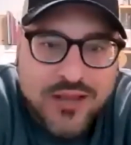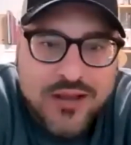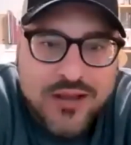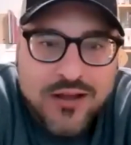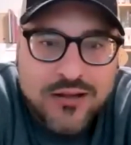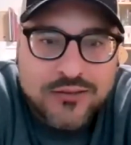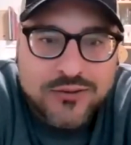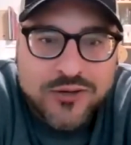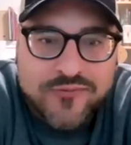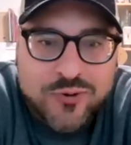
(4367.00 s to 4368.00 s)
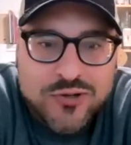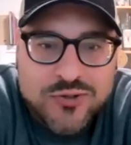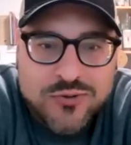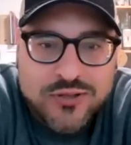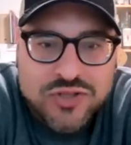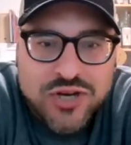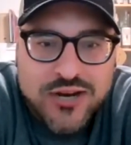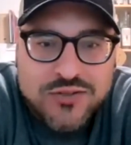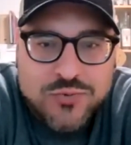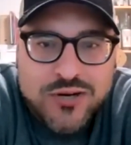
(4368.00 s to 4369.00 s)
Look forward to a
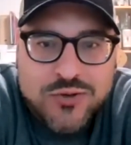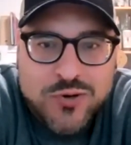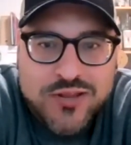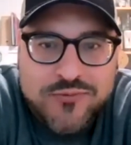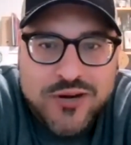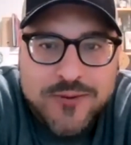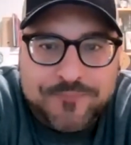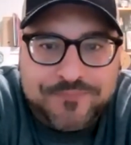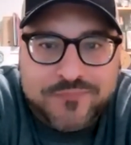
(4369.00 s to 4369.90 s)
Lecheg in 2023.